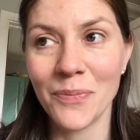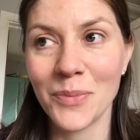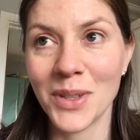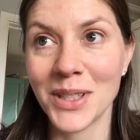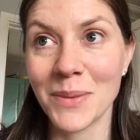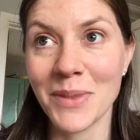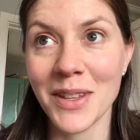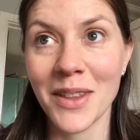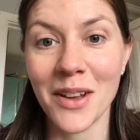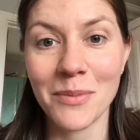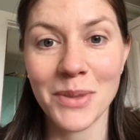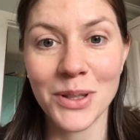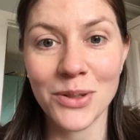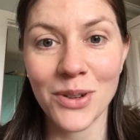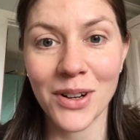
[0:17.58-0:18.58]
with something that I've
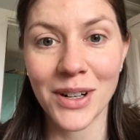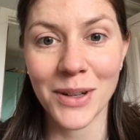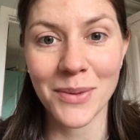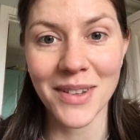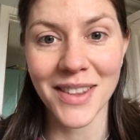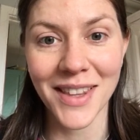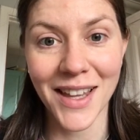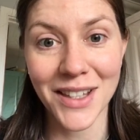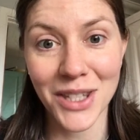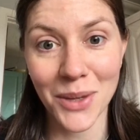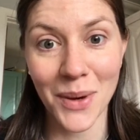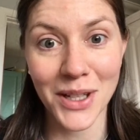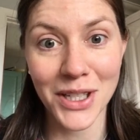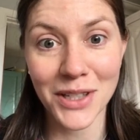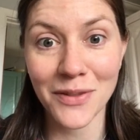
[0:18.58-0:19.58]
been struggling with, and so
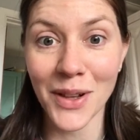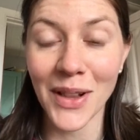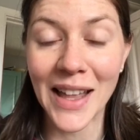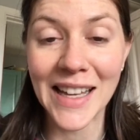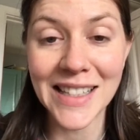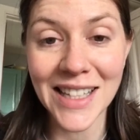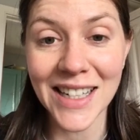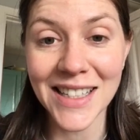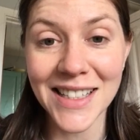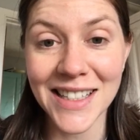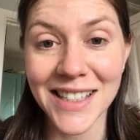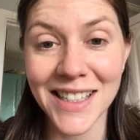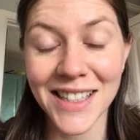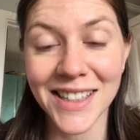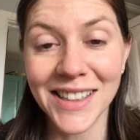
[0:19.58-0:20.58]
I just felt
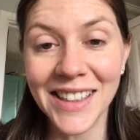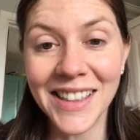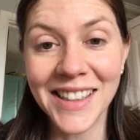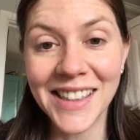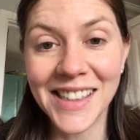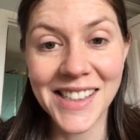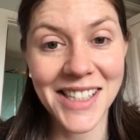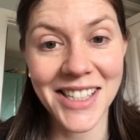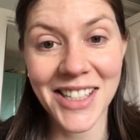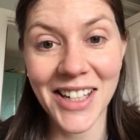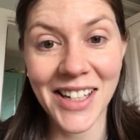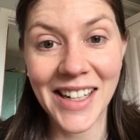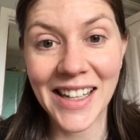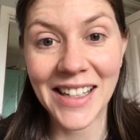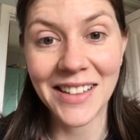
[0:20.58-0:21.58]
excited to
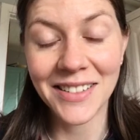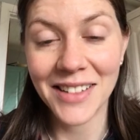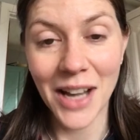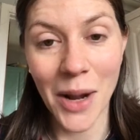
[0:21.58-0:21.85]
suddenly